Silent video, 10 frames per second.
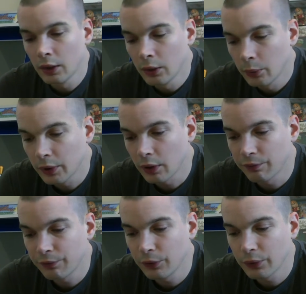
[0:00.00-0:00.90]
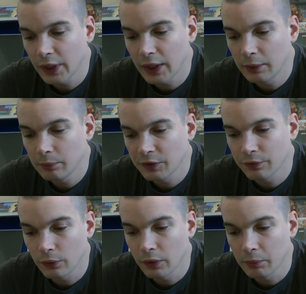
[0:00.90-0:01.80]
we've got a few games
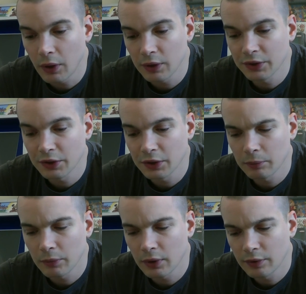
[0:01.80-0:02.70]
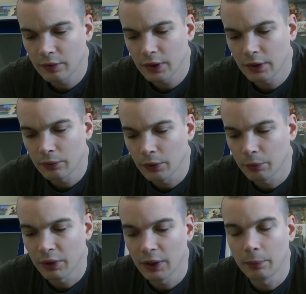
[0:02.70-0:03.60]
for the Master System. I think they're all
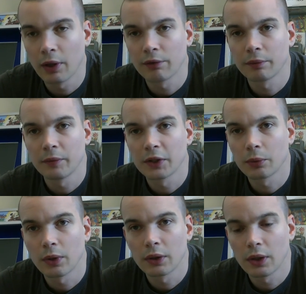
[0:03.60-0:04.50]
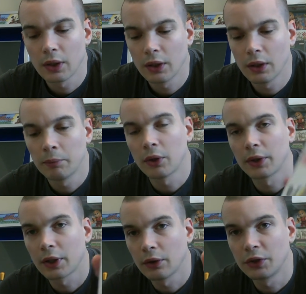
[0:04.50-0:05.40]
complete apart from this one,
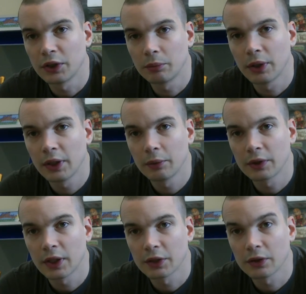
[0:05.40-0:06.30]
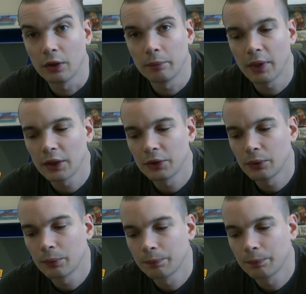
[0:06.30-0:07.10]
Monaco GP, which has no manual.